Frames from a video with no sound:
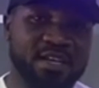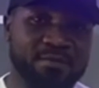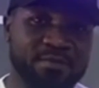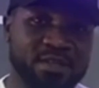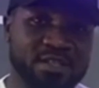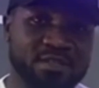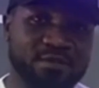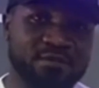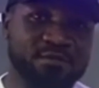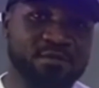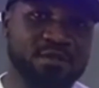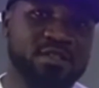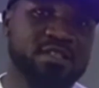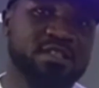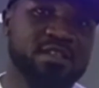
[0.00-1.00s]
tablets of
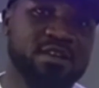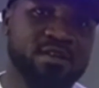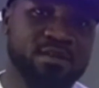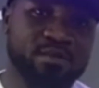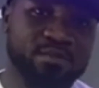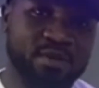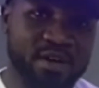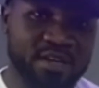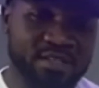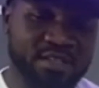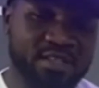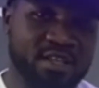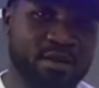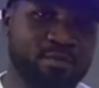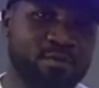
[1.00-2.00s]
what?
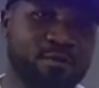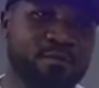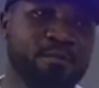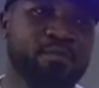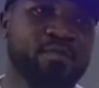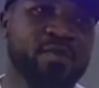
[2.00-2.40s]
Paracetamol.